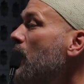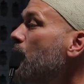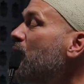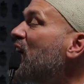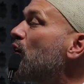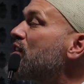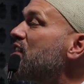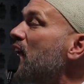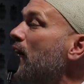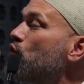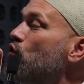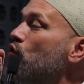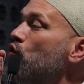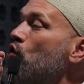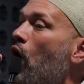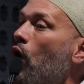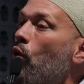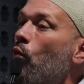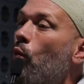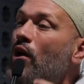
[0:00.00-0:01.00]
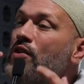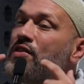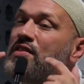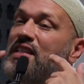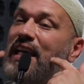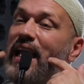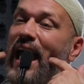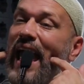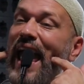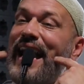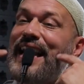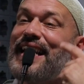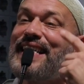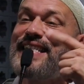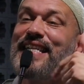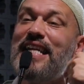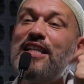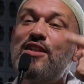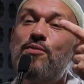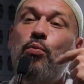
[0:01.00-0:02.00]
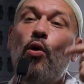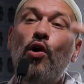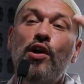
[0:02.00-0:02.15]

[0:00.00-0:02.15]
Because I do not want the exit